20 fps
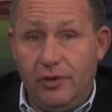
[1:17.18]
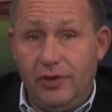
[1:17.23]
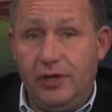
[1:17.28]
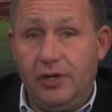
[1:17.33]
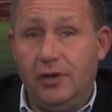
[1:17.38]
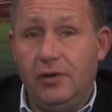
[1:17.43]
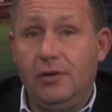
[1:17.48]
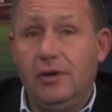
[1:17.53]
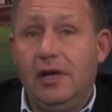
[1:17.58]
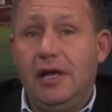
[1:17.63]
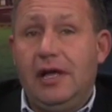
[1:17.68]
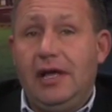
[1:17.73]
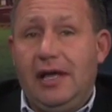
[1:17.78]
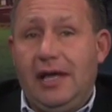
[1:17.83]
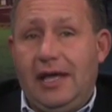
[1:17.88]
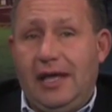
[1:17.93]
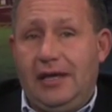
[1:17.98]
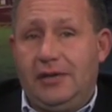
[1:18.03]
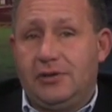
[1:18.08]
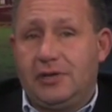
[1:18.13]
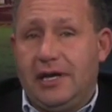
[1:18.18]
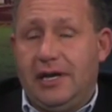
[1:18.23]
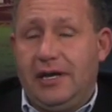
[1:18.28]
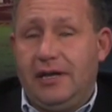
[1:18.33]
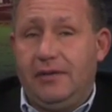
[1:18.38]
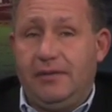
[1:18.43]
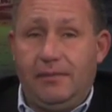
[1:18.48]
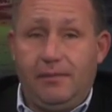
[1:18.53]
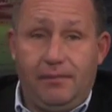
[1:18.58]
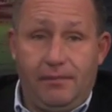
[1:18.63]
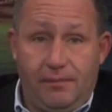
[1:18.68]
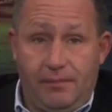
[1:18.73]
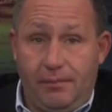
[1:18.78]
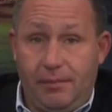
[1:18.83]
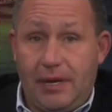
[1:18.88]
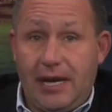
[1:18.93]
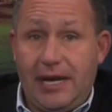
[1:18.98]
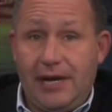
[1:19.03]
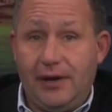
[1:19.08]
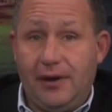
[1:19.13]
room with you and try to
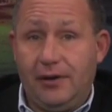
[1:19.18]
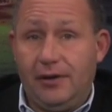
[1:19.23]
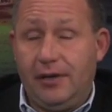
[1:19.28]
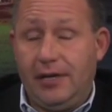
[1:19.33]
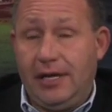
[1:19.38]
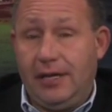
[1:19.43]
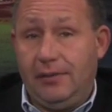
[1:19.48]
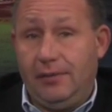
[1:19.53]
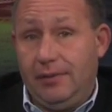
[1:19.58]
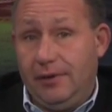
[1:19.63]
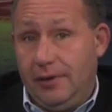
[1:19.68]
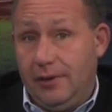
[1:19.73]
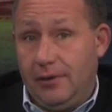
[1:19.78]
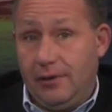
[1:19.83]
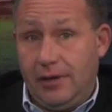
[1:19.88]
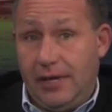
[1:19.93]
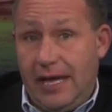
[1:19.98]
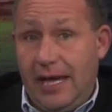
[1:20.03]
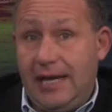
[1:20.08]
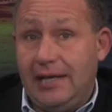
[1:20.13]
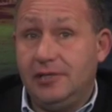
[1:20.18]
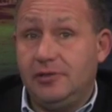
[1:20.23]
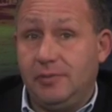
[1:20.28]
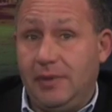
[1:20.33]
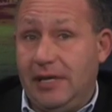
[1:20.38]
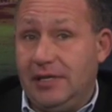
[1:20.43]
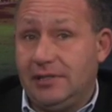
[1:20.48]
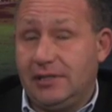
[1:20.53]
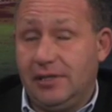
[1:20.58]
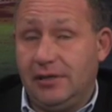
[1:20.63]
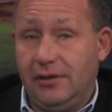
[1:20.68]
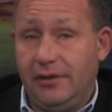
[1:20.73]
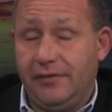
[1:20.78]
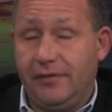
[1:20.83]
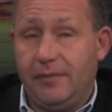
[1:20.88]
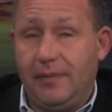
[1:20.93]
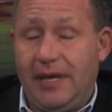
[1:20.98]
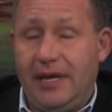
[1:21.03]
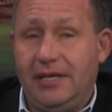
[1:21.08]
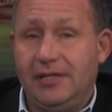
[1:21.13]
buy your your case
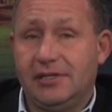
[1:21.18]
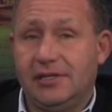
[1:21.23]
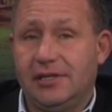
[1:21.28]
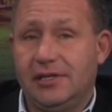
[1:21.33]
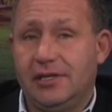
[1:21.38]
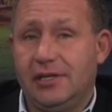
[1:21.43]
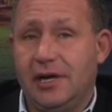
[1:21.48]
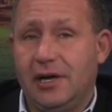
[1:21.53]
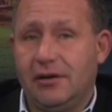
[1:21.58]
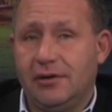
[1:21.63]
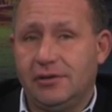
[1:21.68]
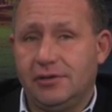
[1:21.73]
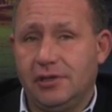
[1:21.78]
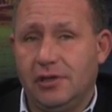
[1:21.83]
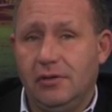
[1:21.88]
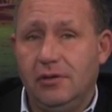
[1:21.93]
basically for pennies on the dollar.